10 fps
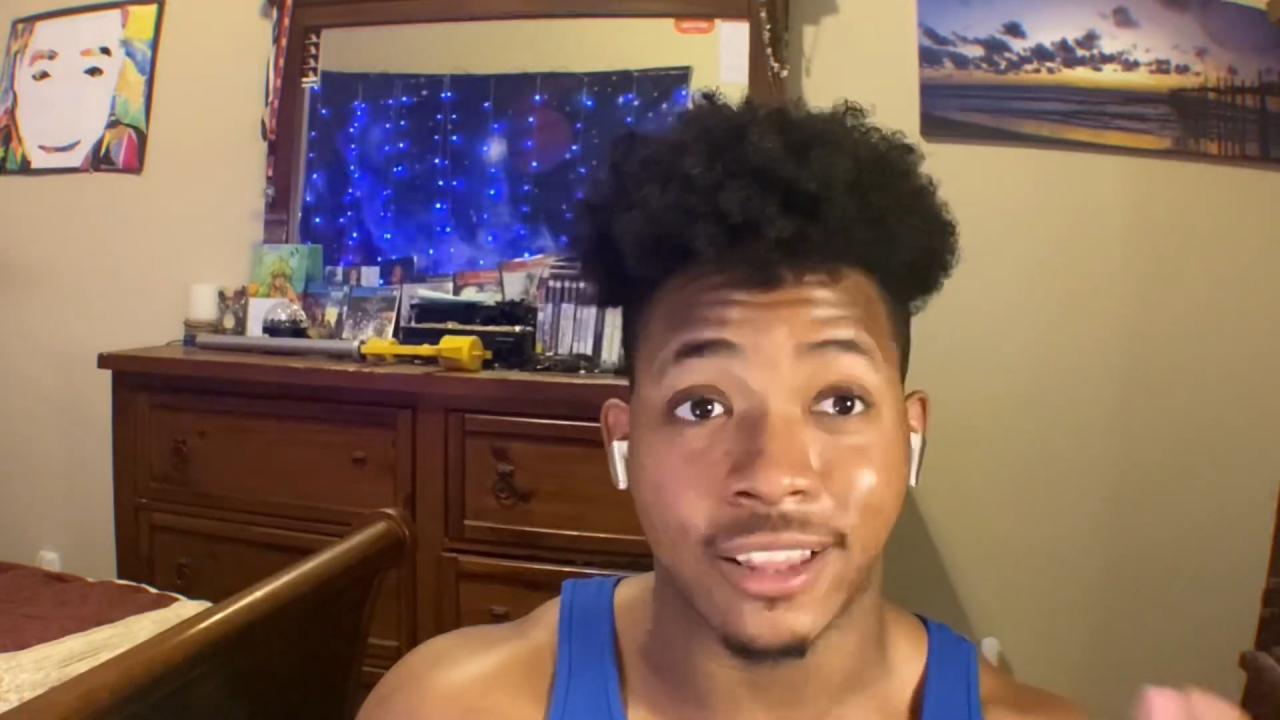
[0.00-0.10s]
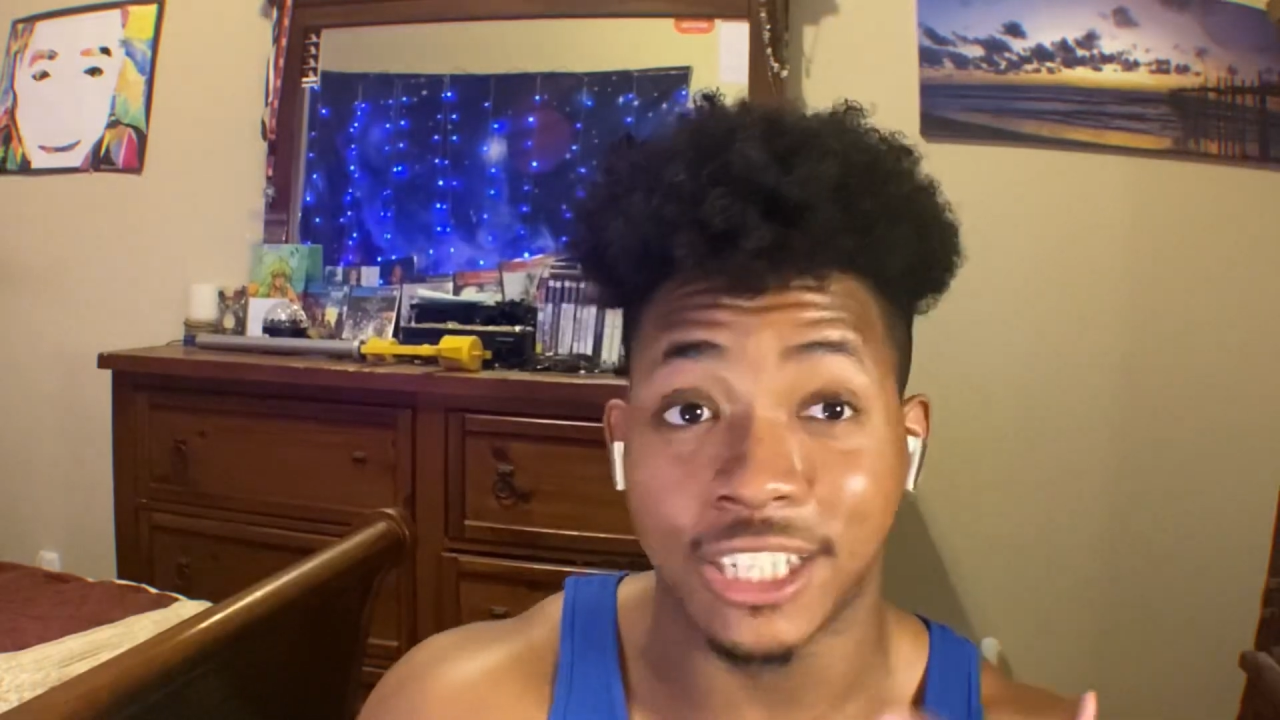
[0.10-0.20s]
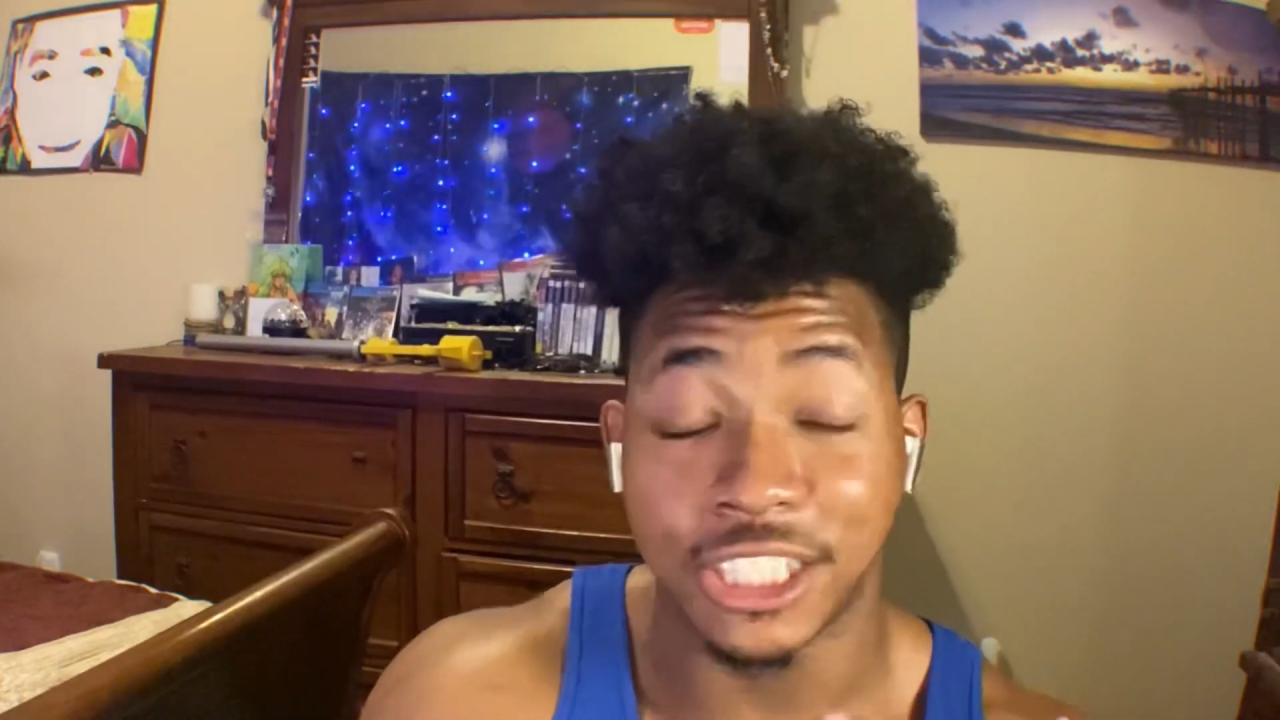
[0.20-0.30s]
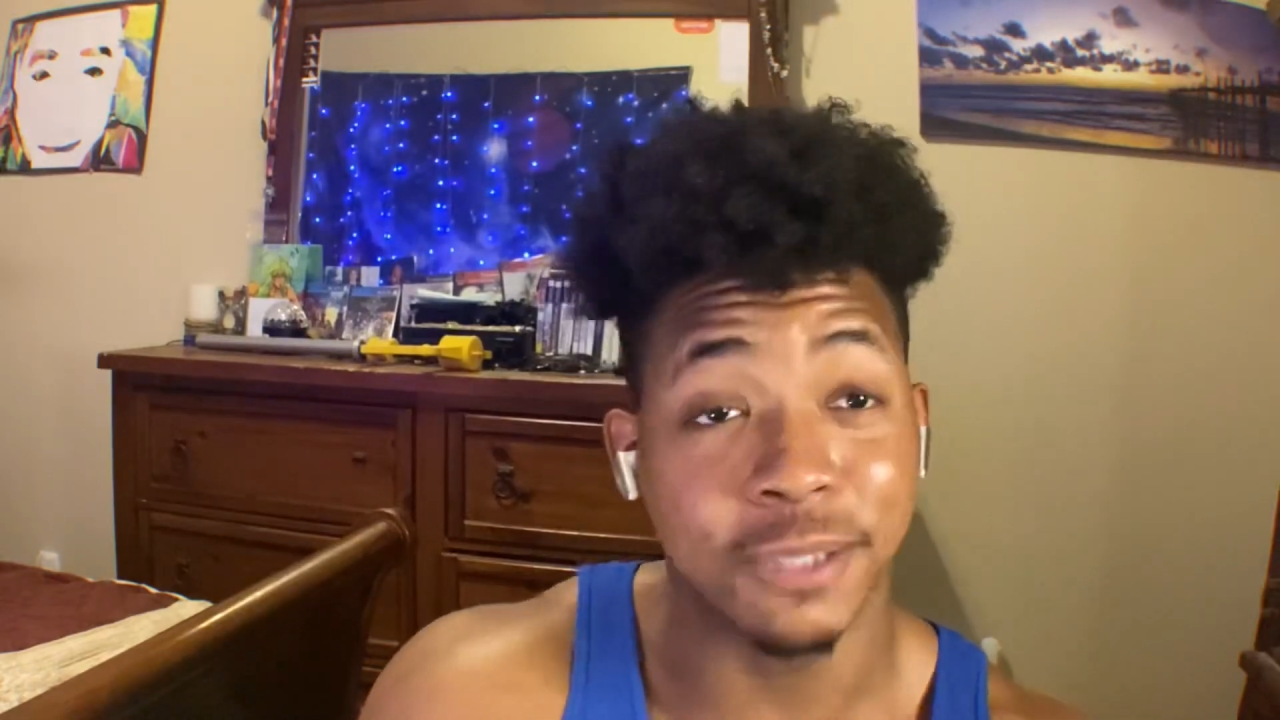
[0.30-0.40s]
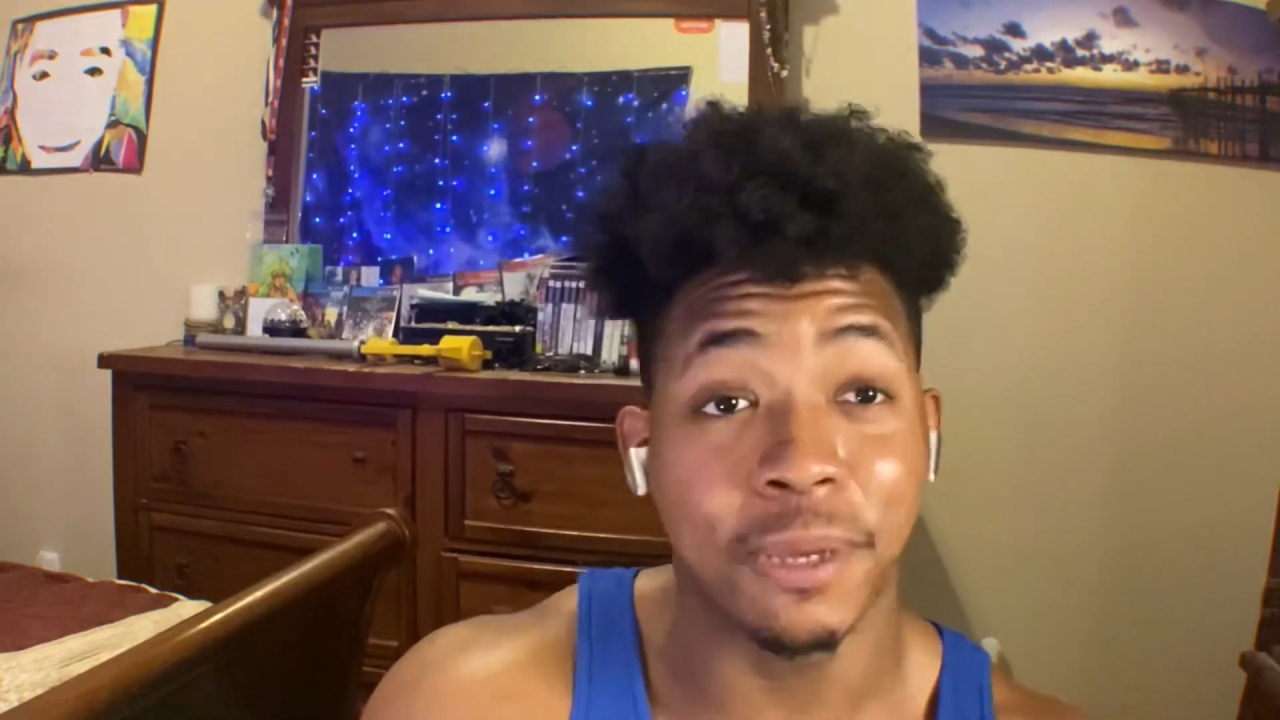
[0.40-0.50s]

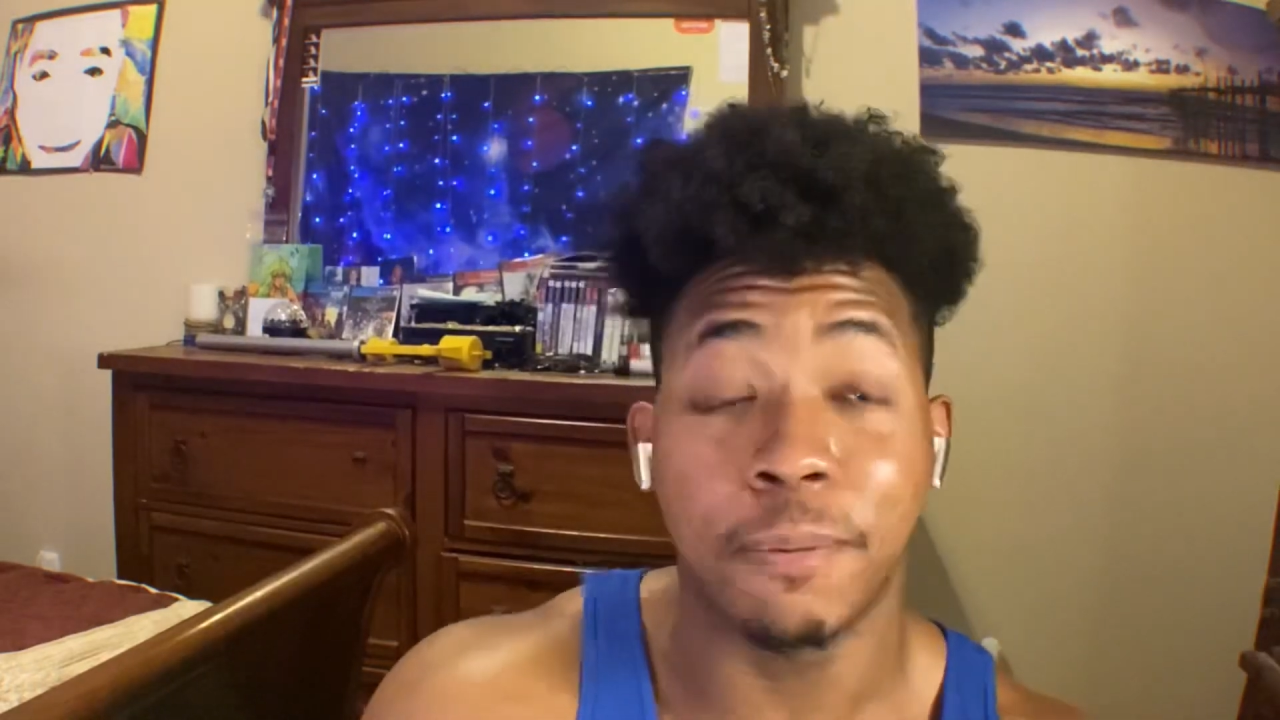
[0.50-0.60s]
That's just me